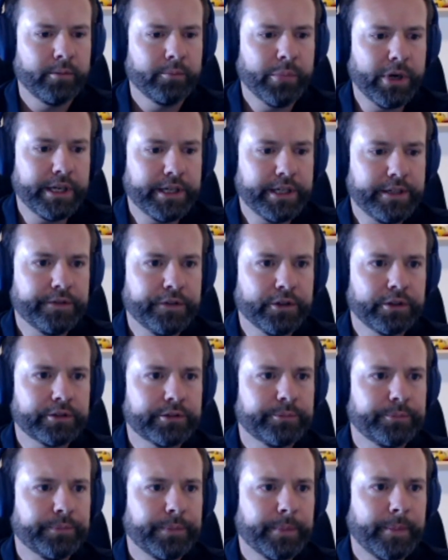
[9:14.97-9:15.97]
By
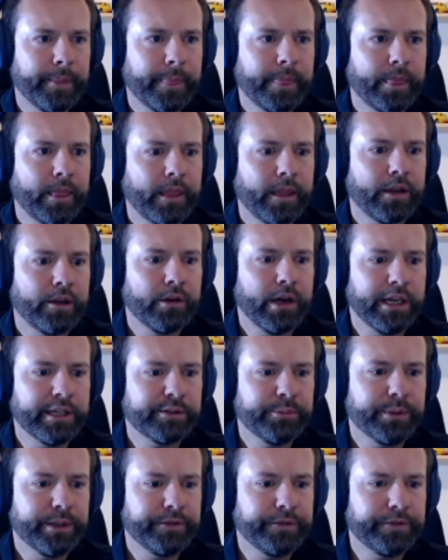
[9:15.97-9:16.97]
default,
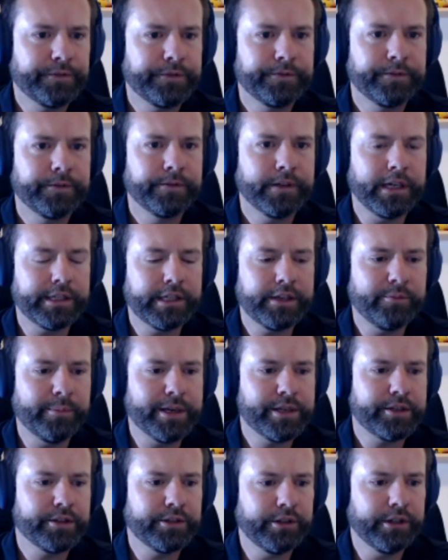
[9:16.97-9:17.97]
as I've
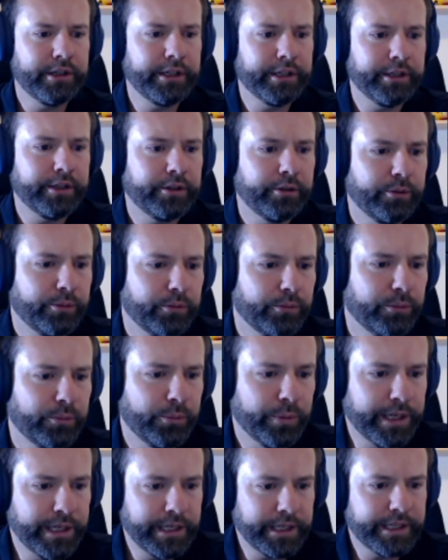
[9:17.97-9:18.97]
mentioned earlier,
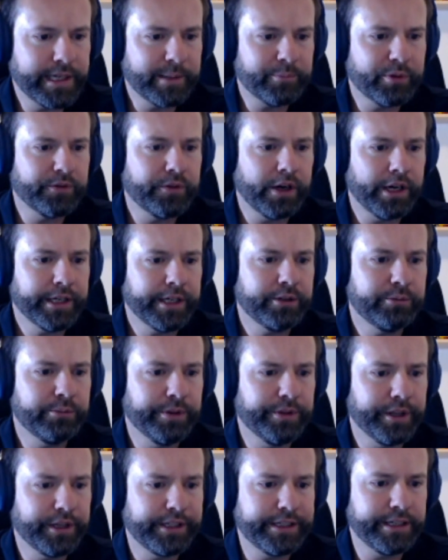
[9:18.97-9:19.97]
we get provided
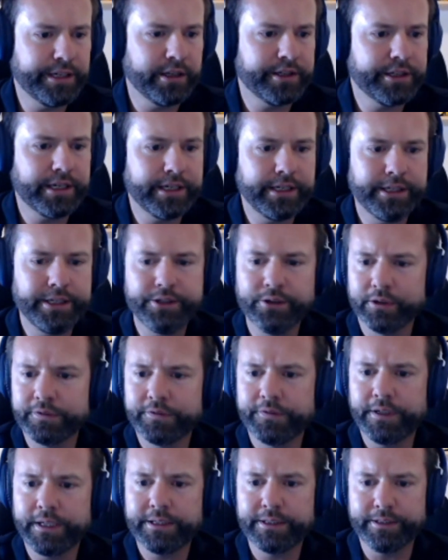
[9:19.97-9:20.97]
with
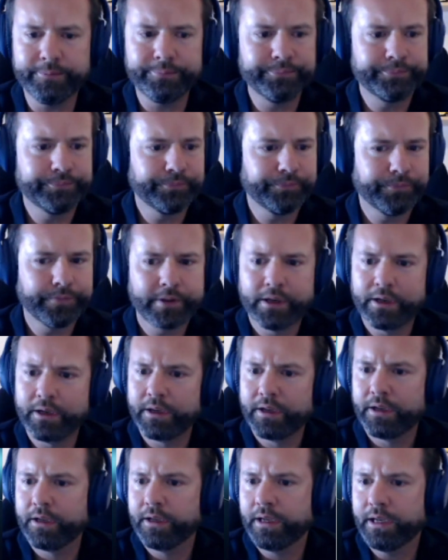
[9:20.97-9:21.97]
cljD.flutter.
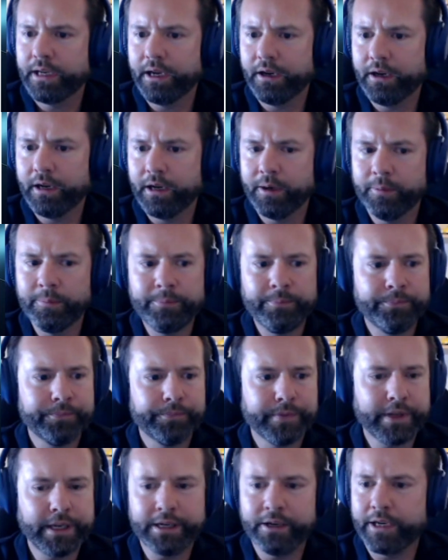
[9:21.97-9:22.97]
And
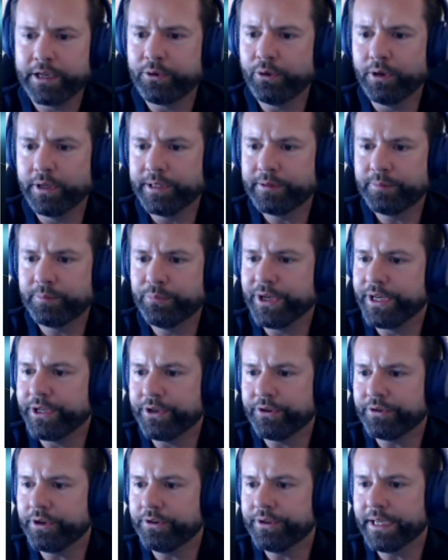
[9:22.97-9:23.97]
I call it bring
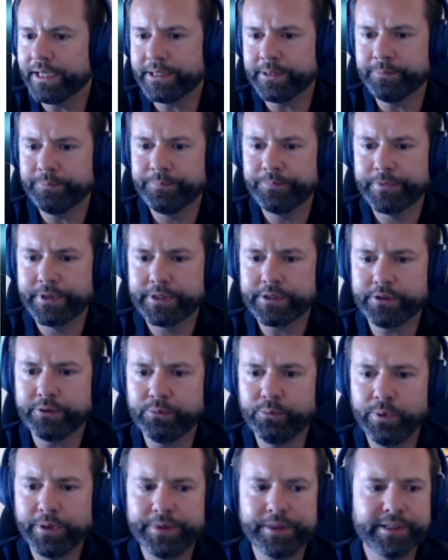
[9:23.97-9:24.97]
your own atom. So
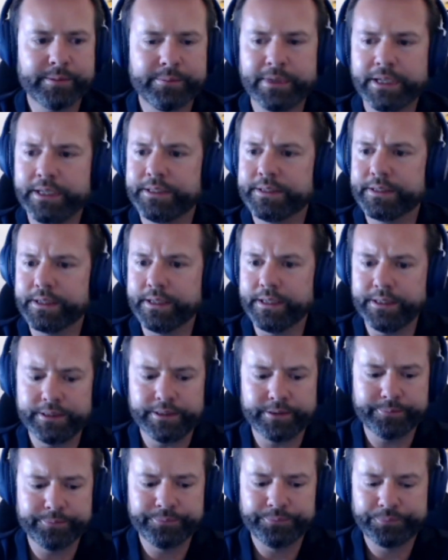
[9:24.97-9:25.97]
what this means
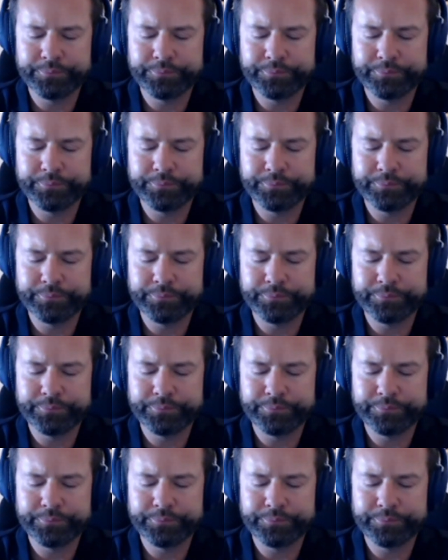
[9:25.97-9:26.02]
is